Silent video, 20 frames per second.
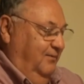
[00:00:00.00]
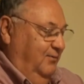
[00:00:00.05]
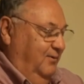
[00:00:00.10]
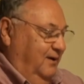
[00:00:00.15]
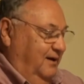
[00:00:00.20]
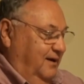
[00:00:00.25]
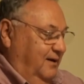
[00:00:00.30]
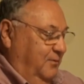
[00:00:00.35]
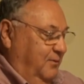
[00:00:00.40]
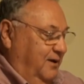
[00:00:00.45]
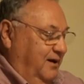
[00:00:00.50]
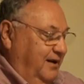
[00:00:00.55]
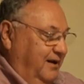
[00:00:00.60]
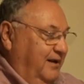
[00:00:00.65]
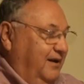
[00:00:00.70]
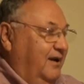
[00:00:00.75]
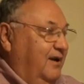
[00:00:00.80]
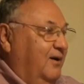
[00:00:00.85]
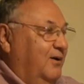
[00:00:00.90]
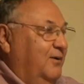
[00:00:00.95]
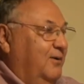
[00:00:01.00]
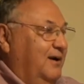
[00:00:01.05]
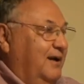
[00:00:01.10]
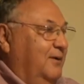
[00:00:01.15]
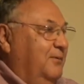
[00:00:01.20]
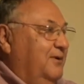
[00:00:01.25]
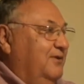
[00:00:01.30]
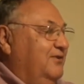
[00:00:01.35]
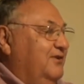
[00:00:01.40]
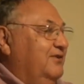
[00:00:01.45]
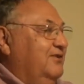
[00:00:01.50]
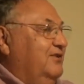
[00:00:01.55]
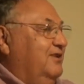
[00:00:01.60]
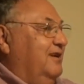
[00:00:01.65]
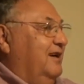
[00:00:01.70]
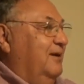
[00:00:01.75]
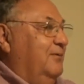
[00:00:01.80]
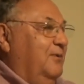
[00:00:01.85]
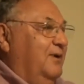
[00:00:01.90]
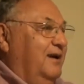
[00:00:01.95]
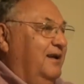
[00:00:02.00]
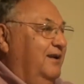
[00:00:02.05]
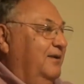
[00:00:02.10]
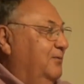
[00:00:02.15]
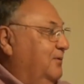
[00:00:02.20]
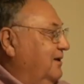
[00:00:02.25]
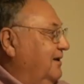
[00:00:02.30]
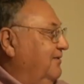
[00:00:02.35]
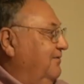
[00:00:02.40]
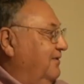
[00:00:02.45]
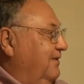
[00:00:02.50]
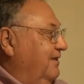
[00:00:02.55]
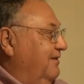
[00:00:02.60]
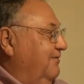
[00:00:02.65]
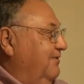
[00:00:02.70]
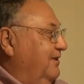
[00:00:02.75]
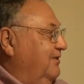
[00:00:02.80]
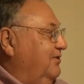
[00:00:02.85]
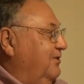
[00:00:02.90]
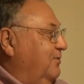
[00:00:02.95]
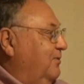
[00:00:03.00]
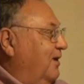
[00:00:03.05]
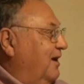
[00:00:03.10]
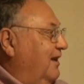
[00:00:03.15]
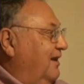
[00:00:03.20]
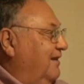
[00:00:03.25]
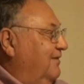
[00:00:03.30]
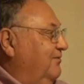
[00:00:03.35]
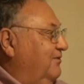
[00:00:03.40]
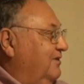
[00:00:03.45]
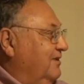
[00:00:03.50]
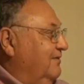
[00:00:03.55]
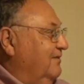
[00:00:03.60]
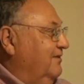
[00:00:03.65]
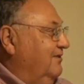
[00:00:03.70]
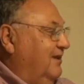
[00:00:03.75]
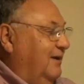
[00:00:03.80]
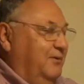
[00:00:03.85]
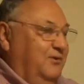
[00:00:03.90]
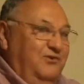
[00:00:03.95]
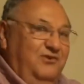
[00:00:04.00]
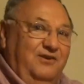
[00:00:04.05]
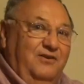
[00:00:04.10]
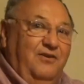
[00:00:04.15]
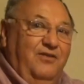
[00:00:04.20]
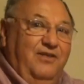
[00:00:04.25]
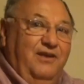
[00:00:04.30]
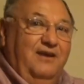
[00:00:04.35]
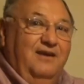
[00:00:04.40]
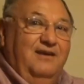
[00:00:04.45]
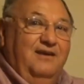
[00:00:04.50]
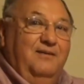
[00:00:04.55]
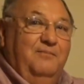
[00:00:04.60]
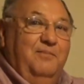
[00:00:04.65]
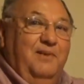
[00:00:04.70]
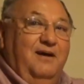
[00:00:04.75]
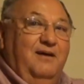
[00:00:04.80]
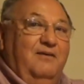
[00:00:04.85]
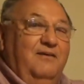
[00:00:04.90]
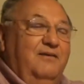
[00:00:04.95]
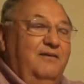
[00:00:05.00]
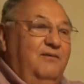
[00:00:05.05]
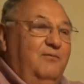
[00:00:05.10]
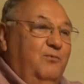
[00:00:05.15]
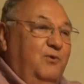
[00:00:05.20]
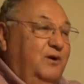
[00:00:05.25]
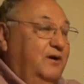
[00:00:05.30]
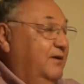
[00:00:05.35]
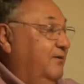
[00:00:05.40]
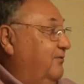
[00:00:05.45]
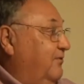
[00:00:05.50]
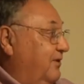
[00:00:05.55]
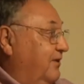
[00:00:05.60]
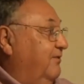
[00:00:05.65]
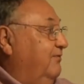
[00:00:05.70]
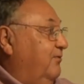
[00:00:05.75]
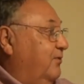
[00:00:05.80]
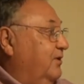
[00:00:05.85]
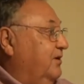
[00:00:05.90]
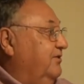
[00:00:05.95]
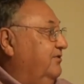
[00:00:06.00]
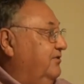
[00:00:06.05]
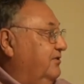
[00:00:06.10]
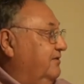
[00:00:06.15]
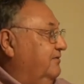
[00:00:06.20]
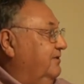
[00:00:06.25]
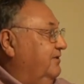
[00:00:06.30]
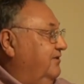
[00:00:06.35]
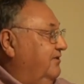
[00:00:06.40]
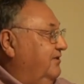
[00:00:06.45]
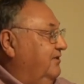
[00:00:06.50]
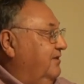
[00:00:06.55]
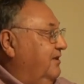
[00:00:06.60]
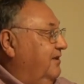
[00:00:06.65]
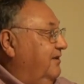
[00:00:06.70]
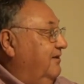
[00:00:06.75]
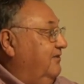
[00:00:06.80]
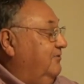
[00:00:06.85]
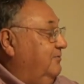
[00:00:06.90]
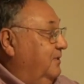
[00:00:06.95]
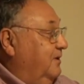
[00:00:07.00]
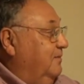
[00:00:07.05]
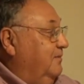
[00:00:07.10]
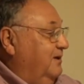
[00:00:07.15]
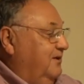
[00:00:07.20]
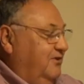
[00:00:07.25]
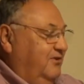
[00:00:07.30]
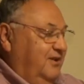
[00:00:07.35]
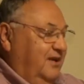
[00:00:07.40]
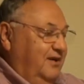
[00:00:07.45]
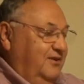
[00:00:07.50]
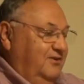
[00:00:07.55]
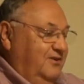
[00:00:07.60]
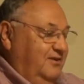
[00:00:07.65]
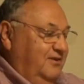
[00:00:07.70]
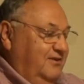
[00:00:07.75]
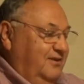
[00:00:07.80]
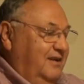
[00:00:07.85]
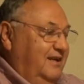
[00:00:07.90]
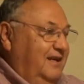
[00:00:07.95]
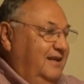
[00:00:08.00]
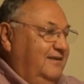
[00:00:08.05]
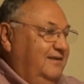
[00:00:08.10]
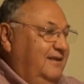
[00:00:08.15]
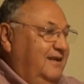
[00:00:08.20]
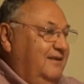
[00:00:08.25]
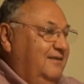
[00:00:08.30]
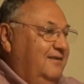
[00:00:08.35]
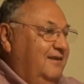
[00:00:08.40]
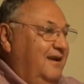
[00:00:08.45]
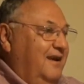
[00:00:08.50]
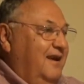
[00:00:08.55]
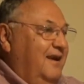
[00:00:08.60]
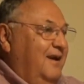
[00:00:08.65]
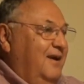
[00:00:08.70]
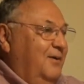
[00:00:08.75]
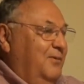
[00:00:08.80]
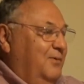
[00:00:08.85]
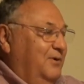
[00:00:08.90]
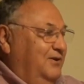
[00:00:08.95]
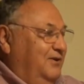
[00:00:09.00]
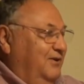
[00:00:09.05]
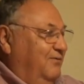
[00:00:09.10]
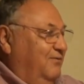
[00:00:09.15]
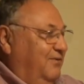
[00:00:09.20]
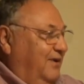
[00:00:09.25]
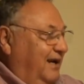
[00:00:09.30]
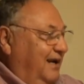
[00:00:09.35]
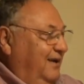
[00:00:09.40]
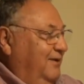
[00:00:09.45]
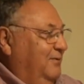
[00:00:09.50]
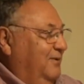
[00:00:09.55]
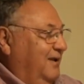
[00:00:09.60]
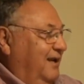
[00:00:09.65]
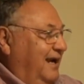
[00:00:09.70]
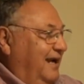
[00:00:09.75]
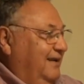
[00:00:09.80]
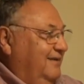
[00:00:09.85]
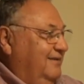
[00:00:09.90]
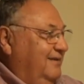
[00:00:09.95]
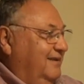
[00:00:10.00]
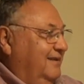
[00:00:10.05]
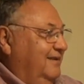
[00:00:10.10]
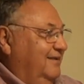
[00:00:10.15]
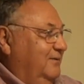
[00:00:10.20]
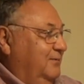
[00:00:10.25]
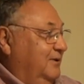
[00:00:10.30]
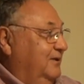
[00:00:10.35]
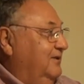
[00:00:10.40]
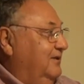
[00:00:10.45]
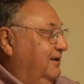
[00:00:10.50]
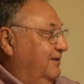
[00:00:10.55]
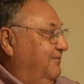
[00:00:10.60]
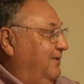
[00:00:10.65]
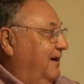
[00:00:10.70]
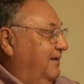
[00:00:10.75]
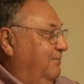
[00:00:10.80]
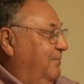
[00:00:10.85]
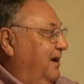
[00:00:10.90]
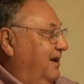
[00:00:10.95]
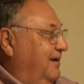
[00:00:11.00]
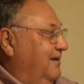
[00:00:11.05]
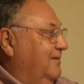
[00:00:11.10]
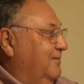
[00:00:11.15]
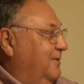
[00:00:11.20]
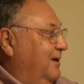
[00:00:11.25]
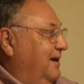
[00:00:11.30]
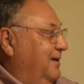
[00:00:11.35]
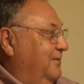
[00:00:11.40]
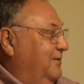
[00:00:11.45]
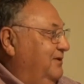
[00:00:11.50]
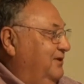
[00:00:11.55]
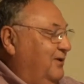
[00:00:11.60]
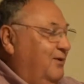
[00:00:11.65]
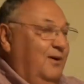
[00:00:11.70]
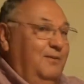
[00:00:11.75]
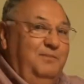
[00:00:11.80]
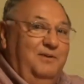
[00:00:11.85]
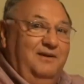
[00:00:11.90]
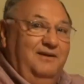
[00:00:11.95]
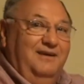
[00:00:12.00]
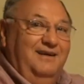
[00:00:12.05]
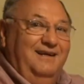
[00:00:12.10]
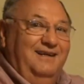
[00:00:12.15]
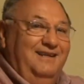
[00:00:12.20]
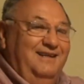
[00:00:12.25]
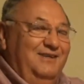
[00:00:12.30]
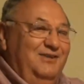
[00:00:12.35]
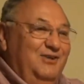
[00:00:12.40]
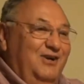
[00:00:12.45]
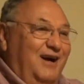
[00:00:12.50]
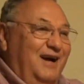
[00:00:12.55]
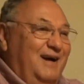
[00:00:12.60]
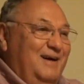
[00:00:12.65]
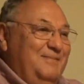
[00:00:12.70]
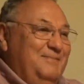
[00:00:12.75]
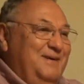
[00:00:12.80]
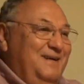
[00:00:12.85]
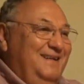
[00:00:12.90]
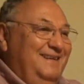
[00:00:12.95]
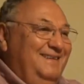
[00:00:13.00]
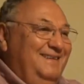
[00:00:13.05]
where I wanted to go, and I wasn't sure I wanted to work for the Fish and Wildlife Service. I was still thinking about working for the Forest Service there at mm-hmm. experiment stations. And he says, "Would you fly to Alaska? Would you, if I pay your way, would you go up and look at the job?"